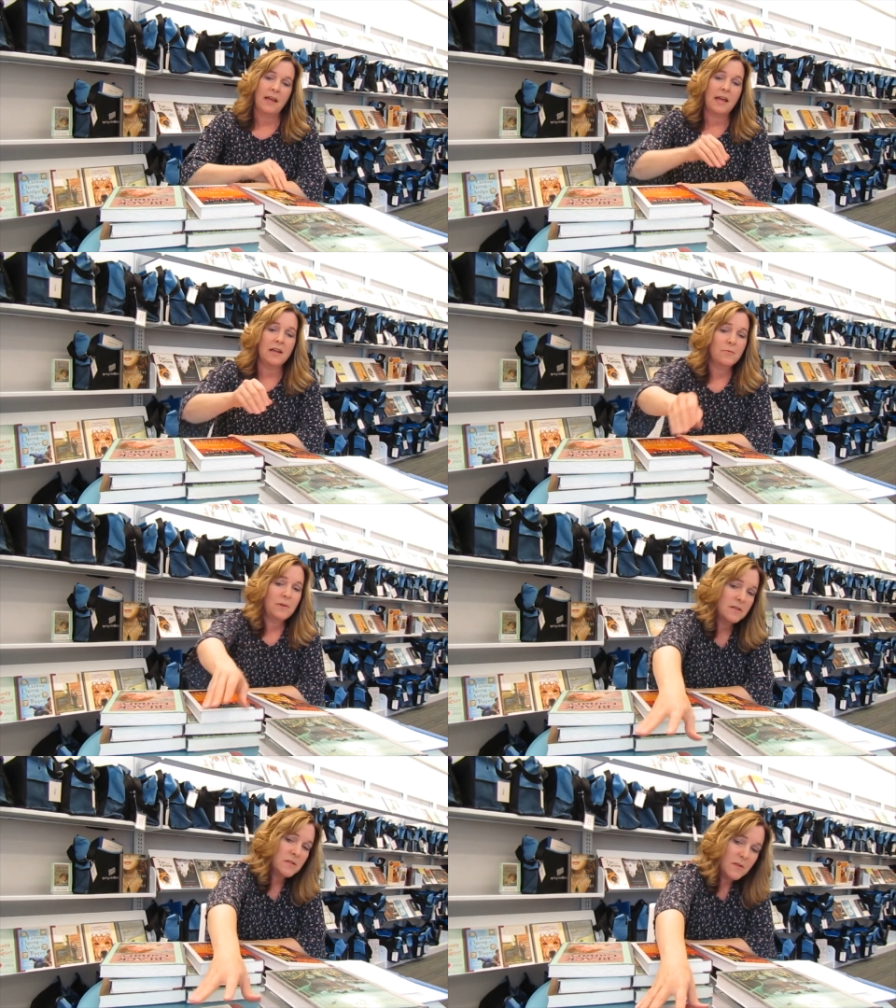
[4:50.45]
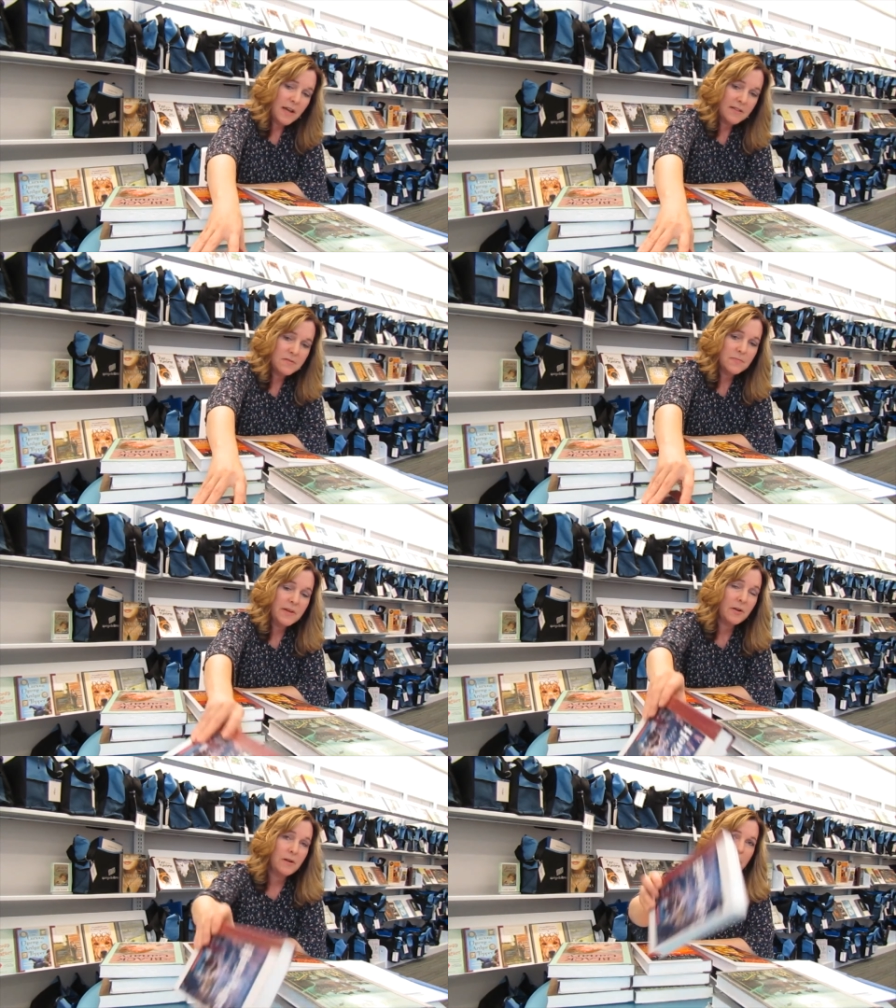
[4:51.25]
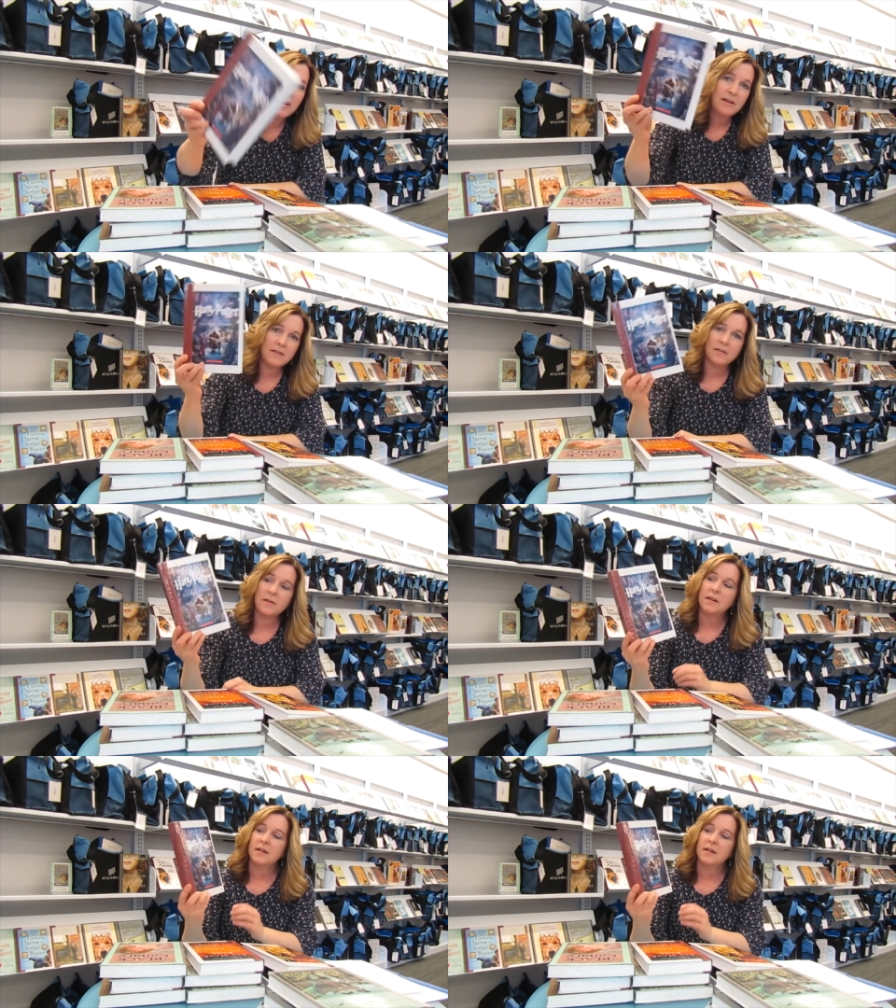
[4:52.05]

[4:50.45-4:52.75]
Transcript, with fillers: And we also have some Harry Potter.